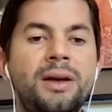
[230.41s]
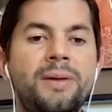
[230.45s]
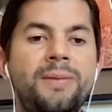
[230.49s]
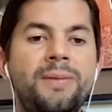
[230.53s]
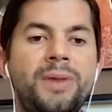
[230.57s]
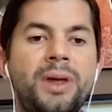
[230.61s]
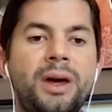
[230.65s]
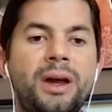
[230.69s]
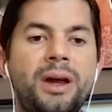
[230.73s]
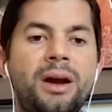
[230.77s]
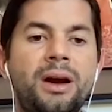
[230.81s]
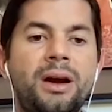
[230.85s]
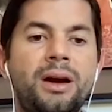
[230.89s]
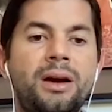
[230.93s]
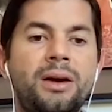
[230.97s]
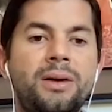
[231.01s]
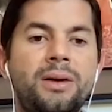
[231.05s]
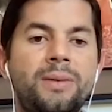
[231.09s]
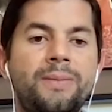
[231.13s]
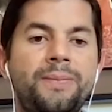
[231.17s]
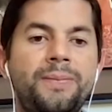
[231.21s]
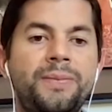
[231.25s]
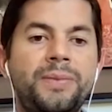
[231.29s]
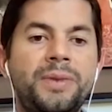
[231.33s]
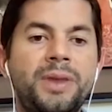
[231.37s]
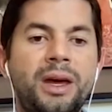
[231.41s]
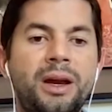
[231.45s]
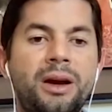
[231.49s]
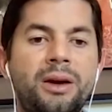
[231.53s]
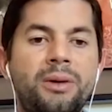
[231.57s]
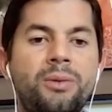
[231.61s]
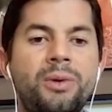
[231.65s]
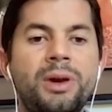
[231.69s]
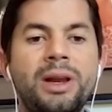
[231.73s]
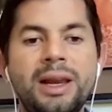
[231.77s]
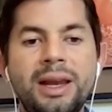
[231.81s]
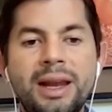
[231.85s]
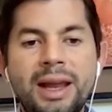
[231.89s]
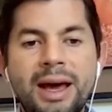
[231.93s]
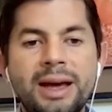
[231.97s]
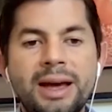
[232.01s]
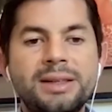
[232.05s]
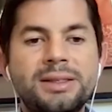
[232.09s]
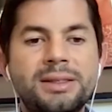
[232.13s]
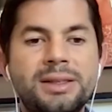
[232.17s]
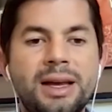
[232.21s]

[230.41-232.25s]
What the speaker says: that are really nice.